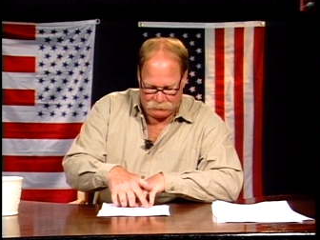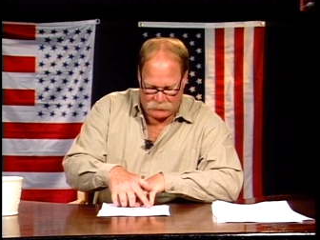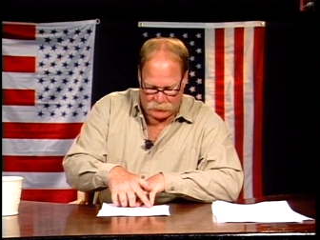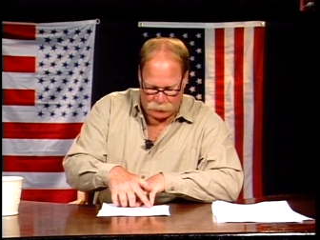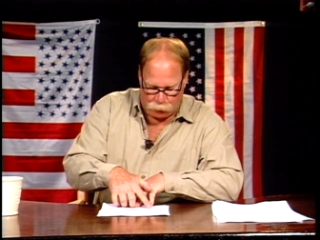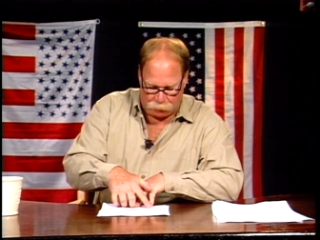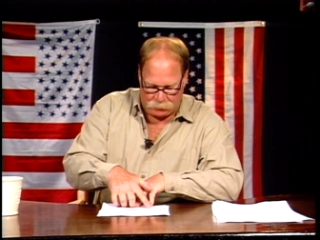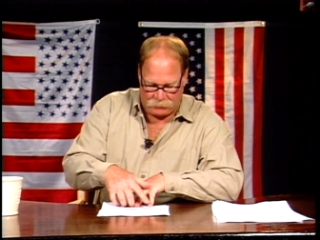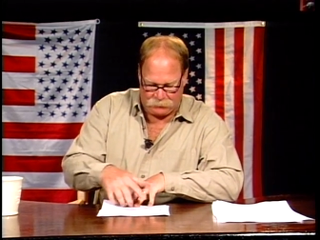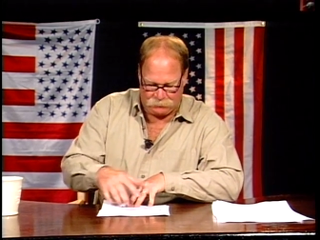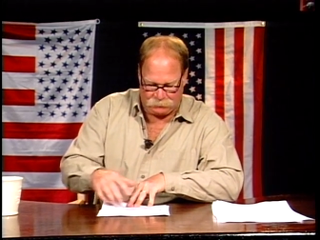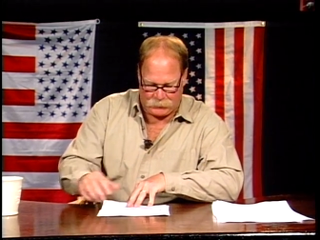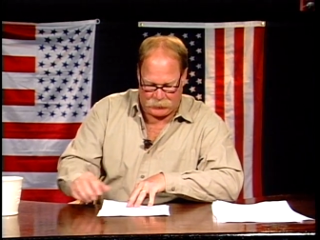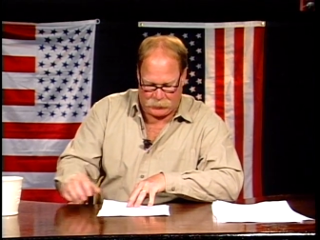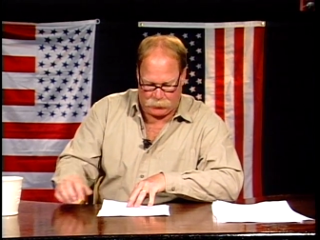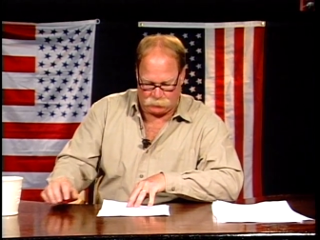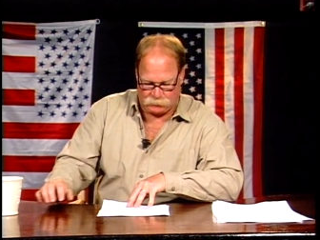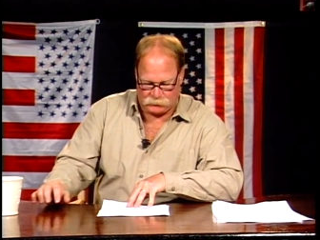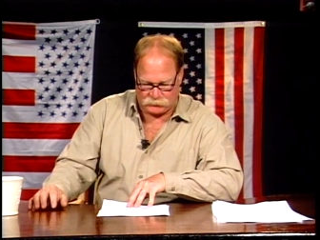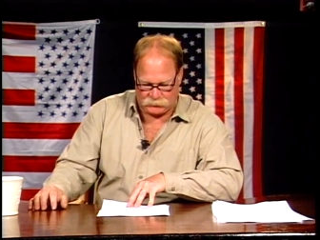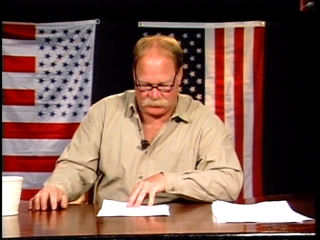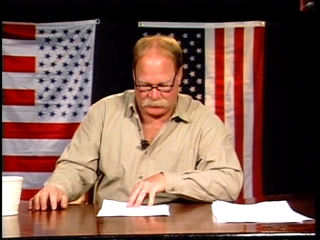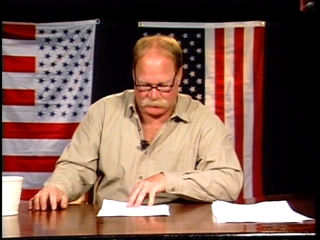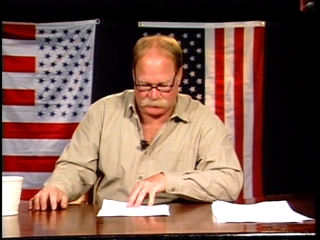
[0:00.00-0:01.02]
they only
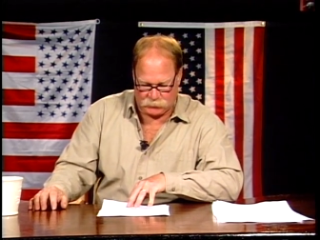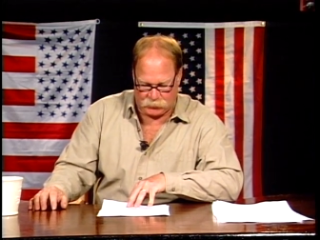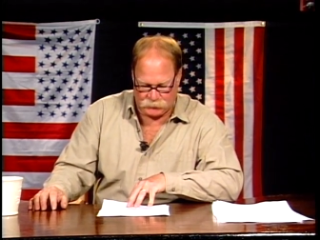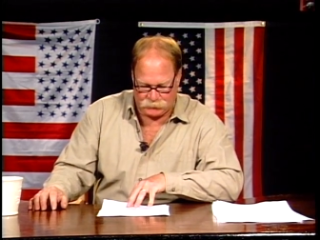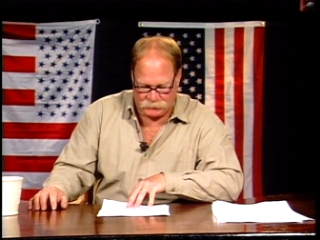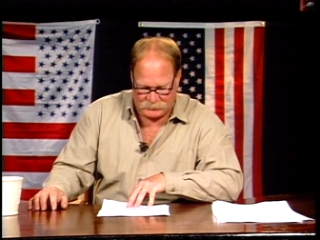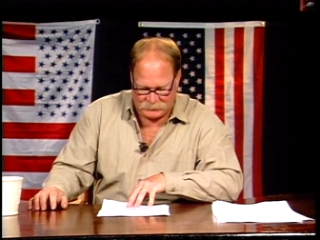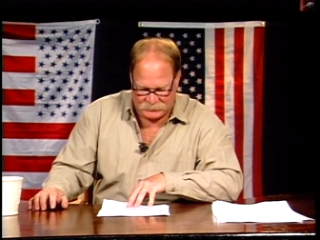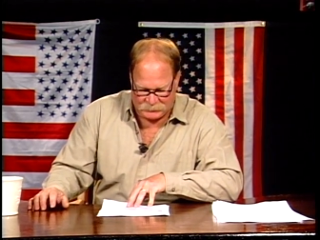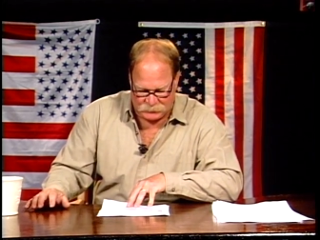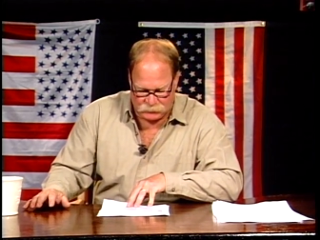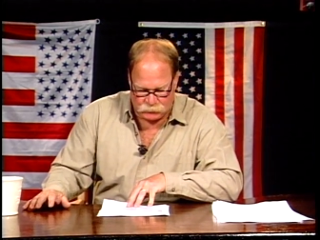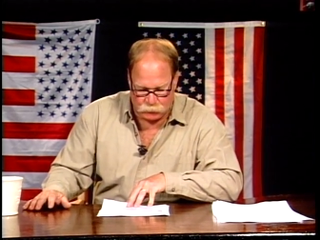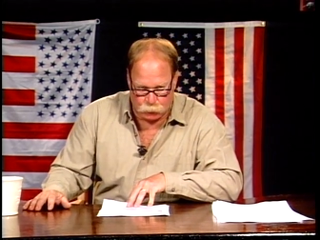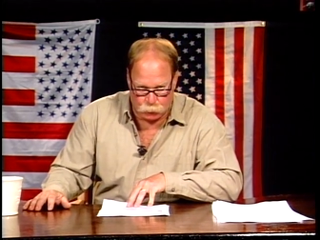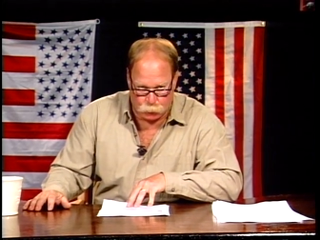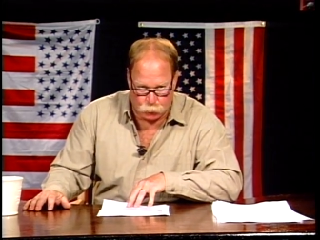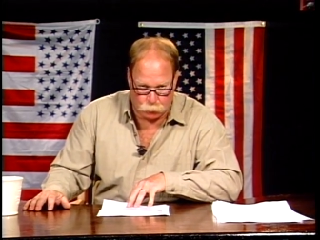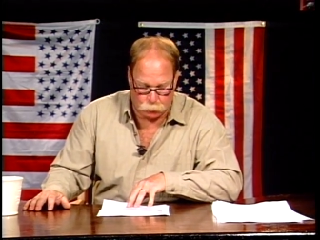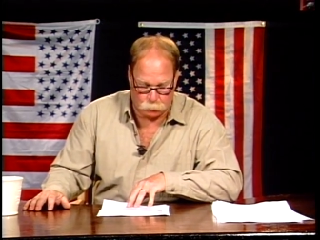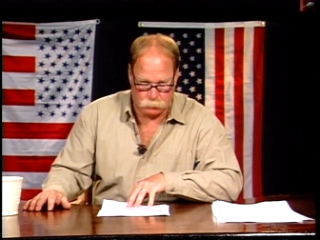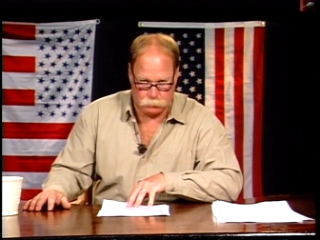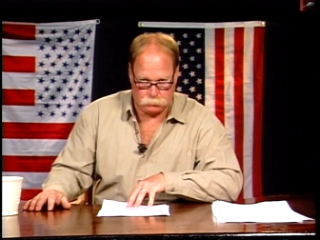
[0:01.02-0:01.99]
found 602.